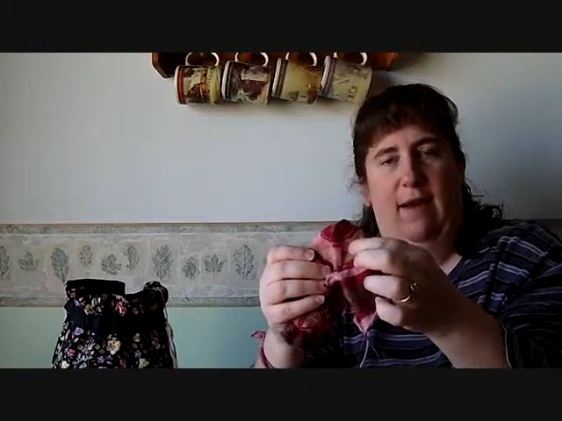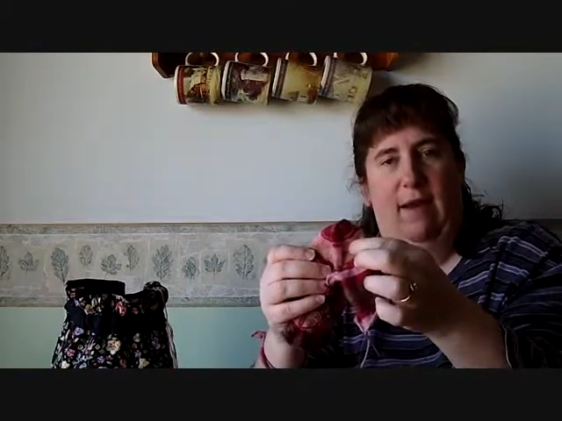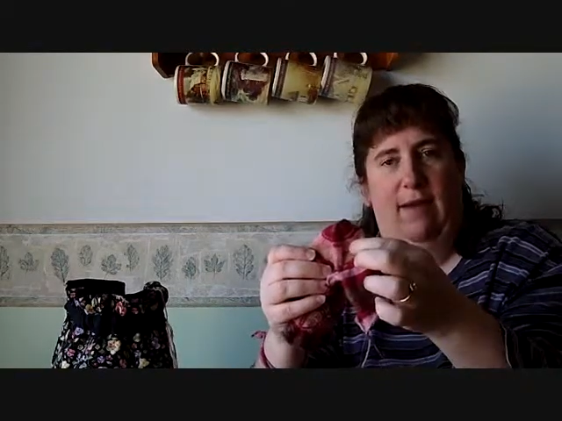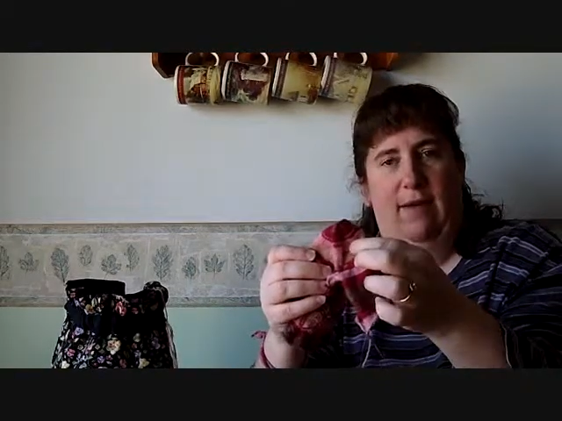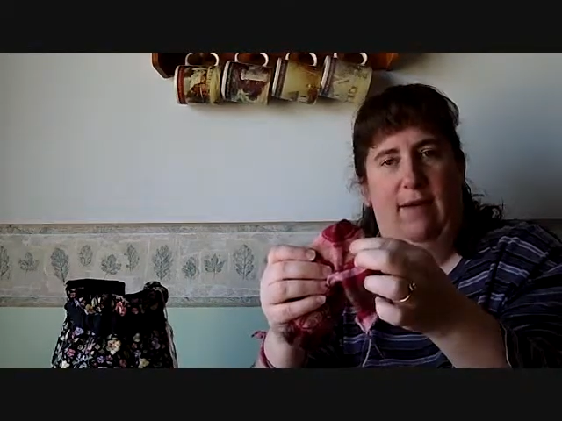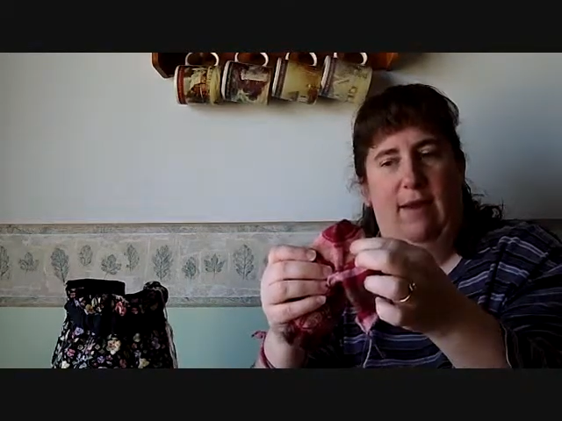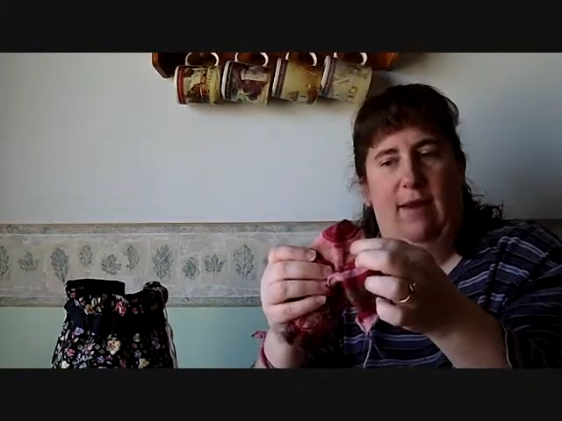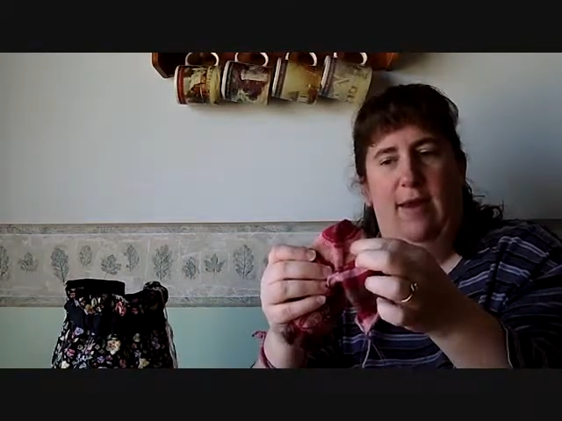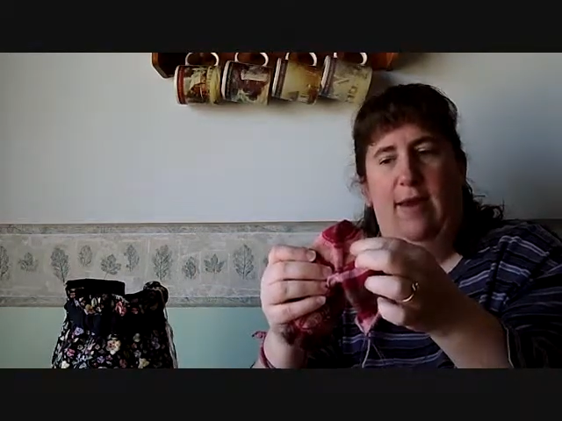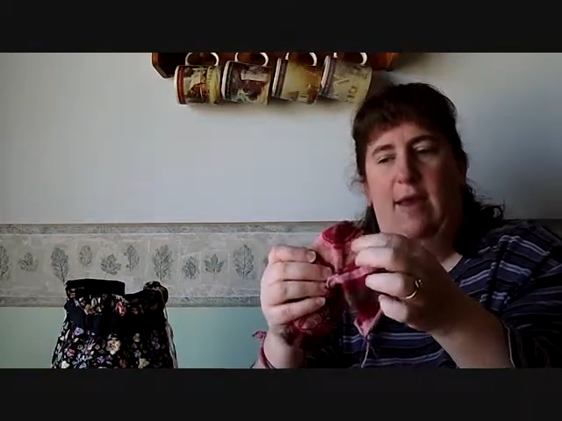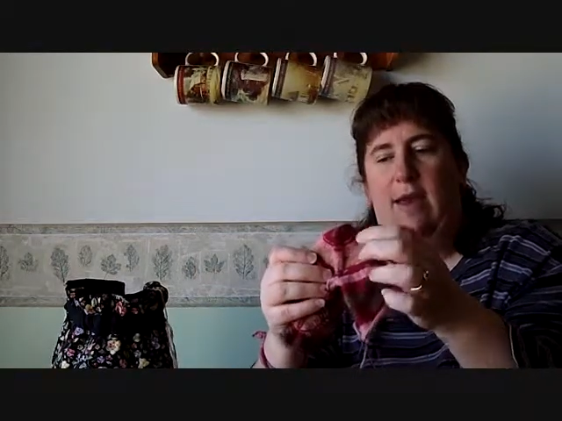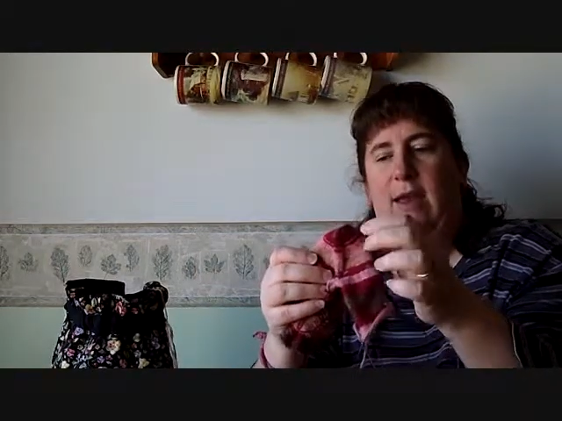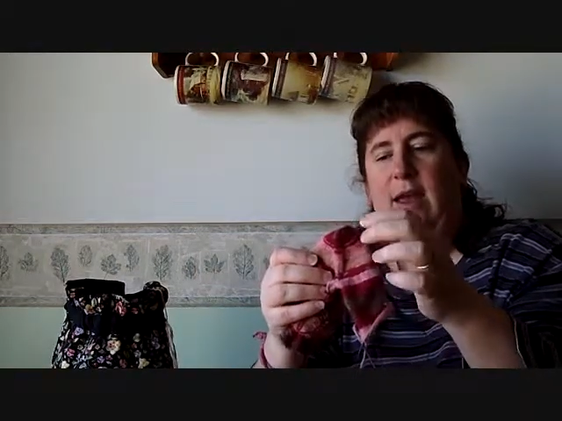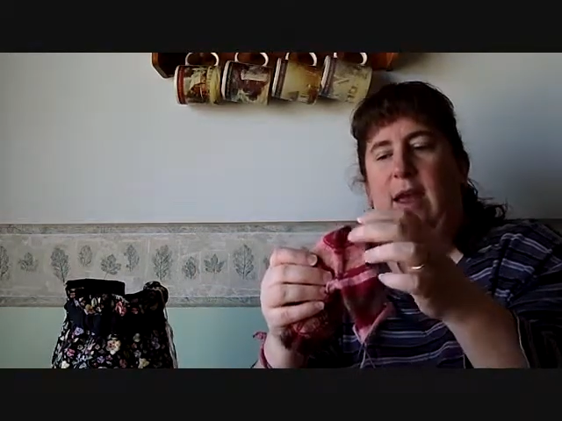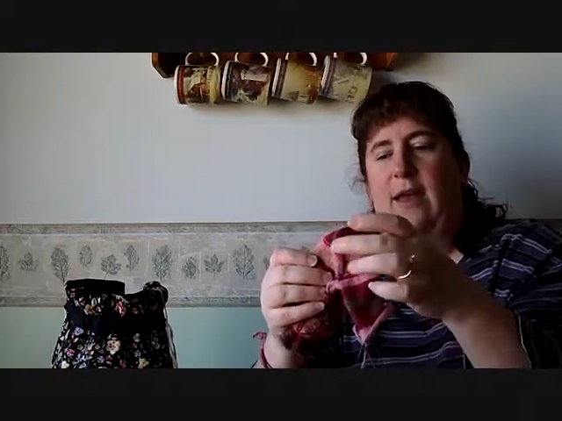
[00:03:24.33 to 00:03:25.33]
on
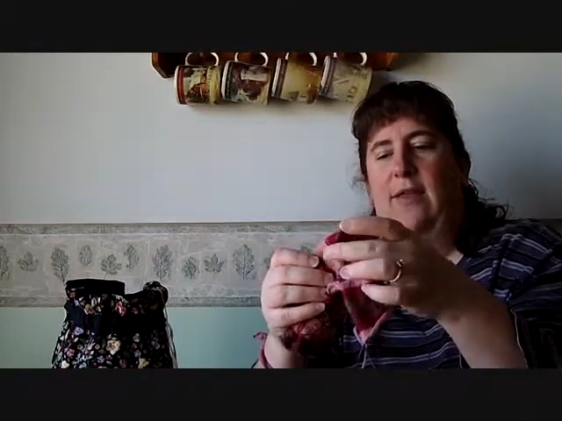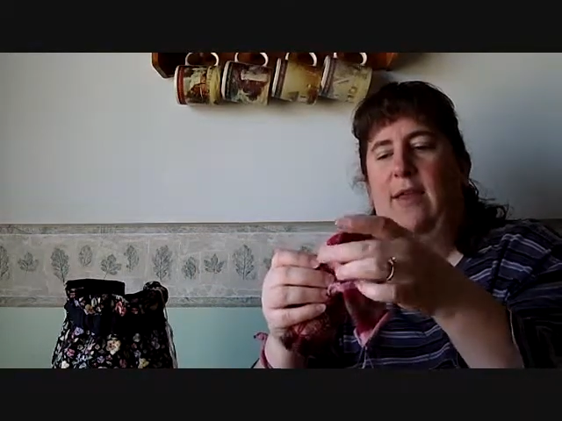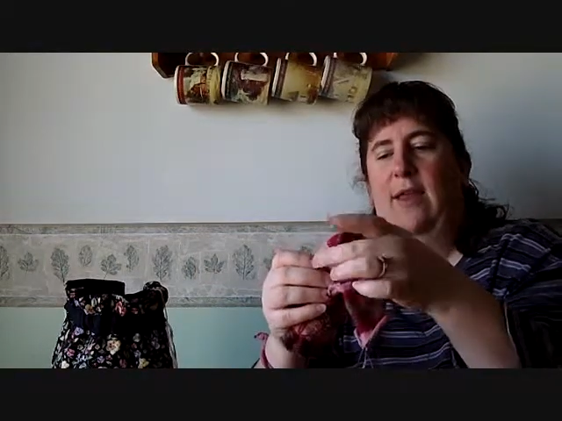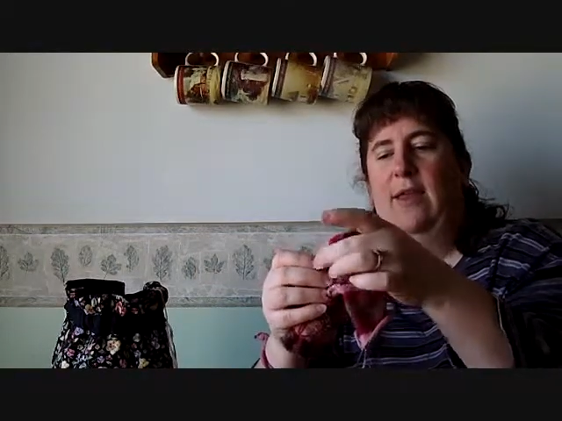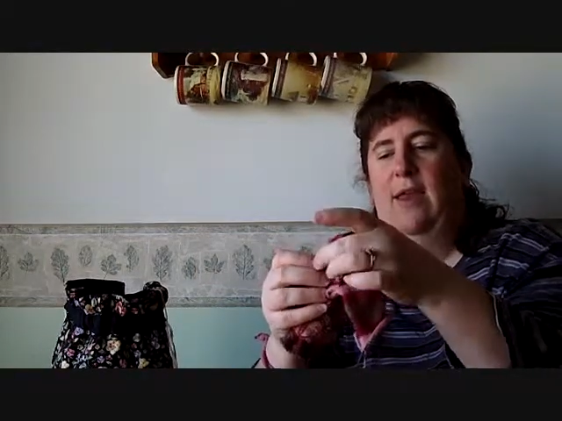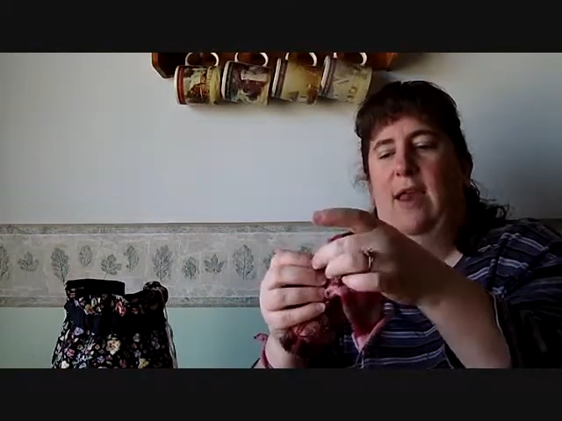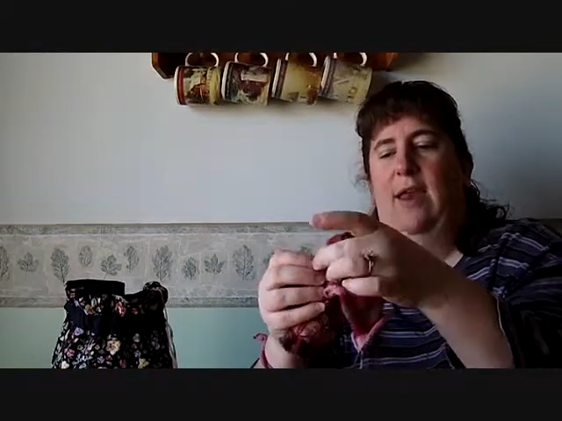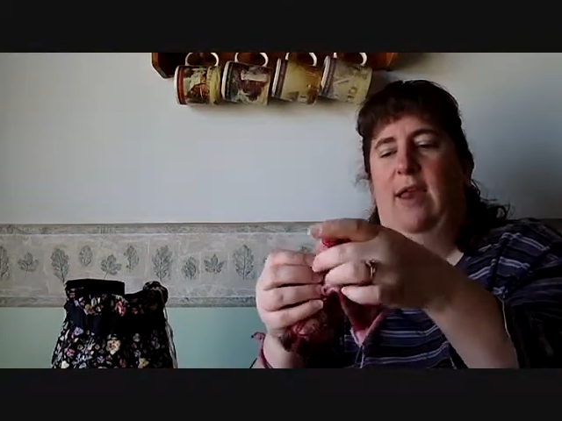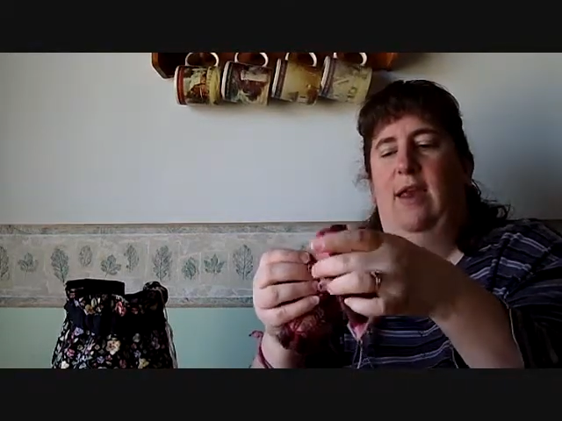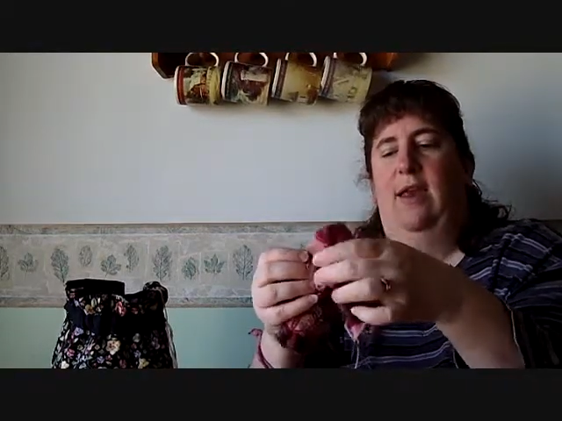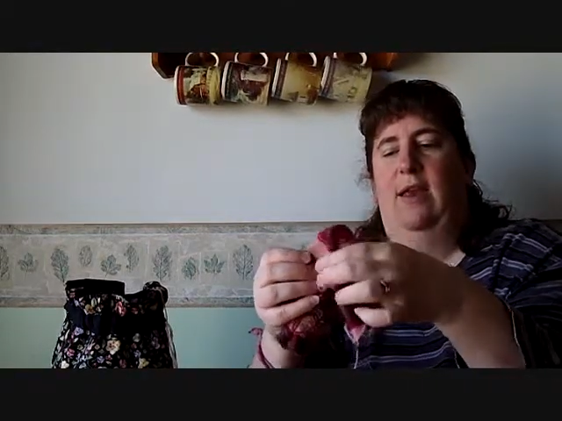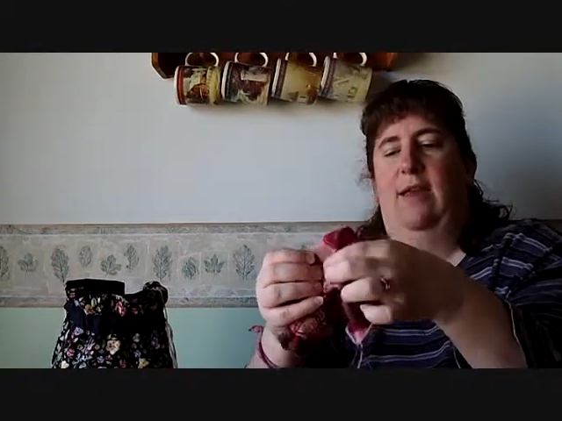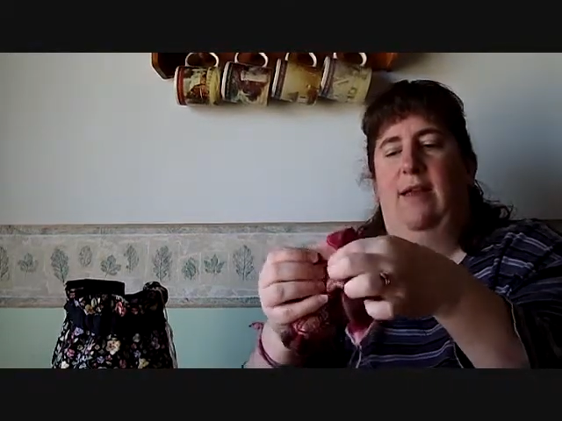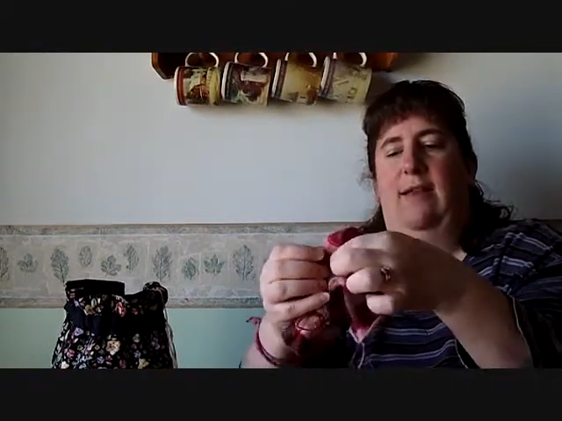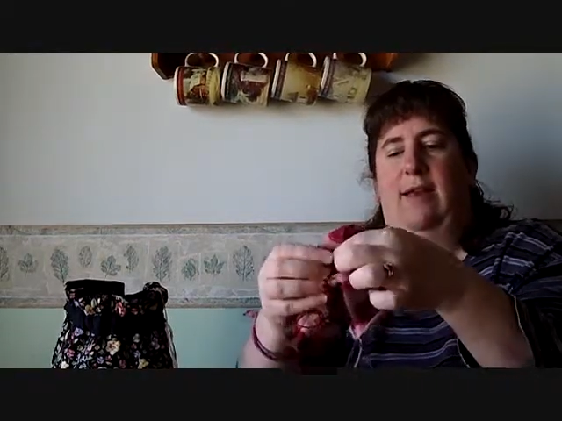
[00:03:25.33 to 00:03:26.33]
and then
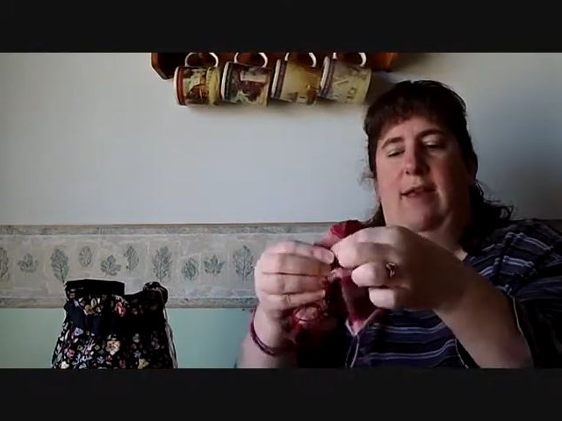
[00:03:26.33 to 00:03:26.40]
knitting